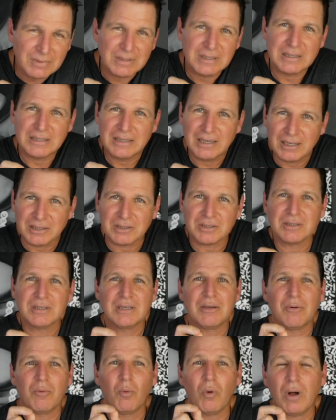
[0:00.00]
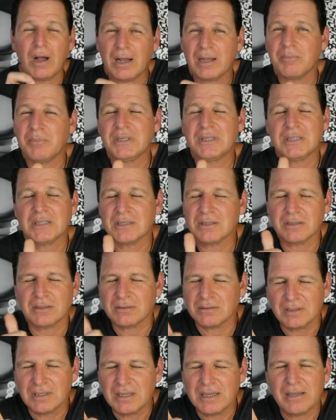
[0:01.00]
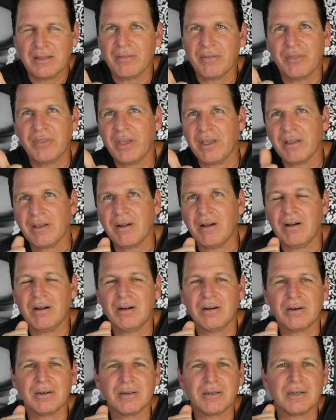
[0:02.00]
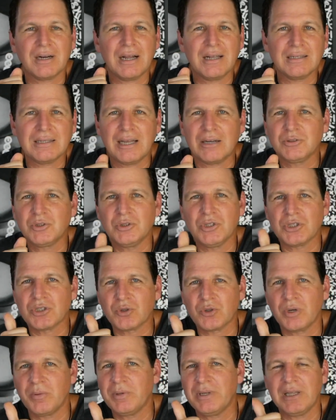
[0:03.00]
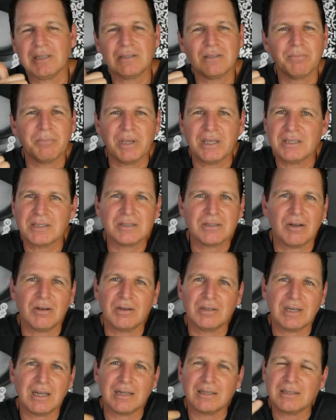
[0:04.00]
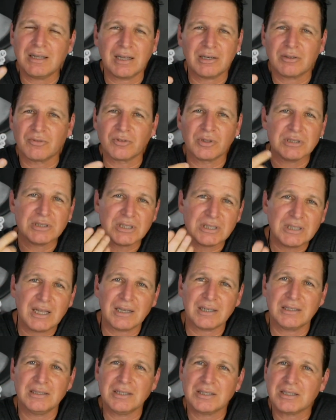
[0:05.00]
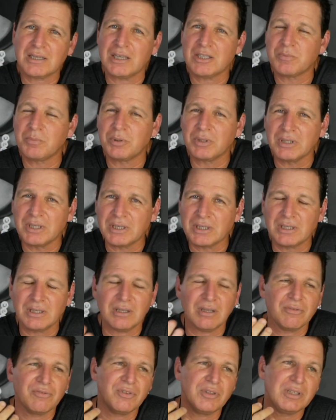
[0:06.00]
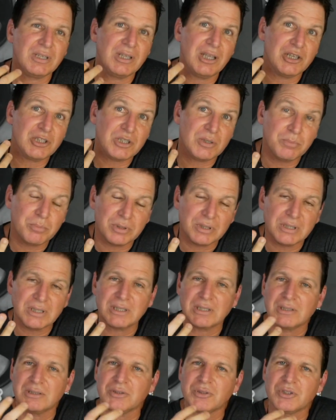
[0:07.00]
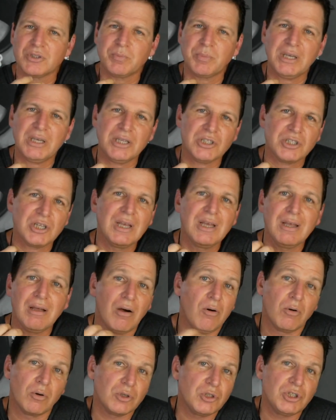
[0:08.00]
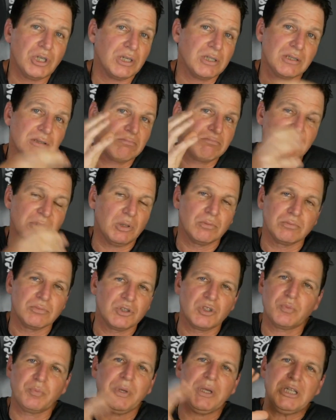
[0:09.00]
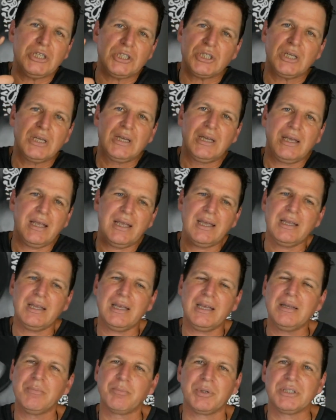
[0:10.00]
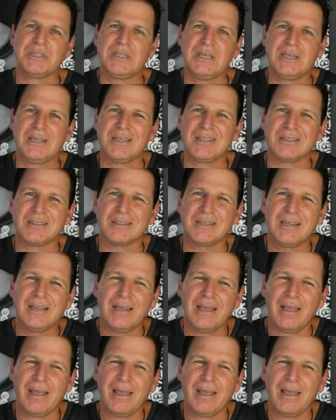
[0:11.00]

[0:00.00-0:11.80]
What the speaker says: Yes. Why? Because they are allowed to discriminate based on a lot of reasons, like in this case, political affiliation, political speech, or just speech in particular.